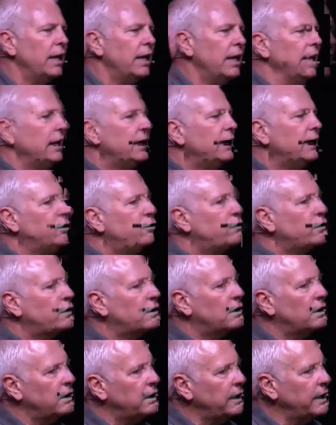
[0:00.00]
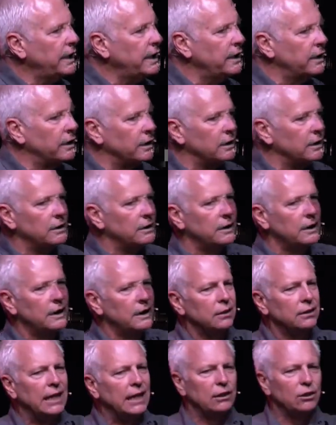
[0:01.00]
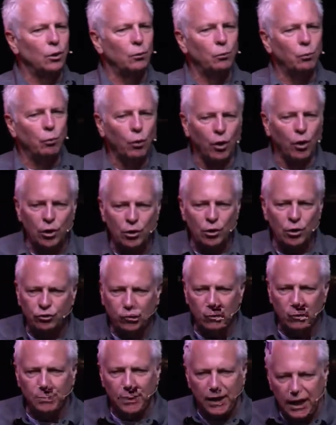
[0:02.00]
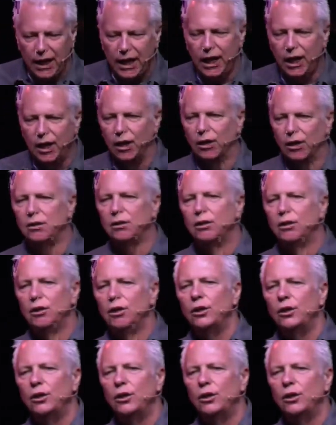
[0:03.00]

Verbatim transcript: it is clear that the worship here